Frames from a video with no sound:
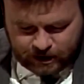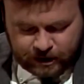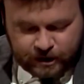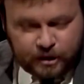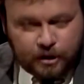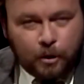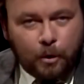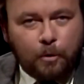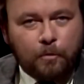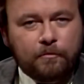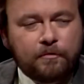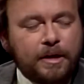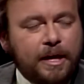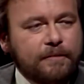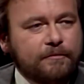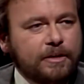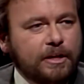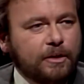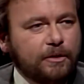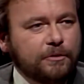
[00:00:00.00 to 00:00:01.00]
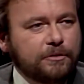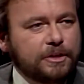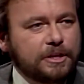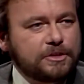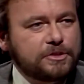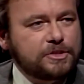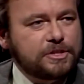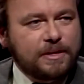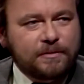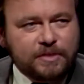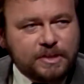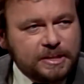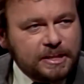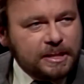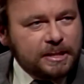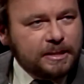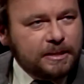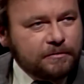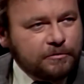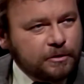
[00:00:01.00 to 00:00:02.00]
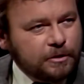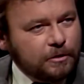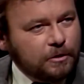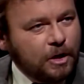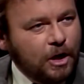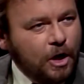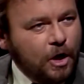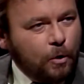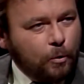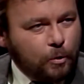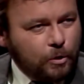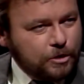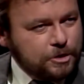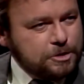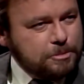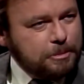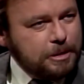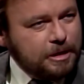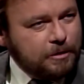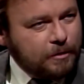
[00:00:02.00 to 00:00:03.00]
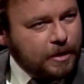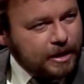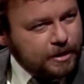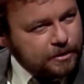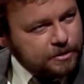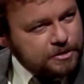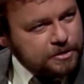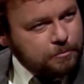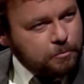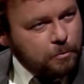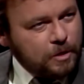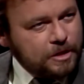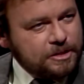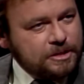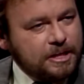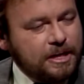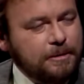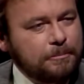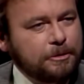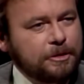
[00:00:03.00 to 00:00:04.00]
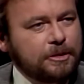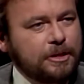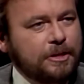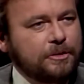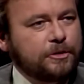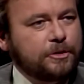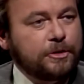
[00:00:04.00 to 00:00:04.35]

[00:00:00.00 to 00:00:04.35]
You have held 17 different world speed records at one time or another.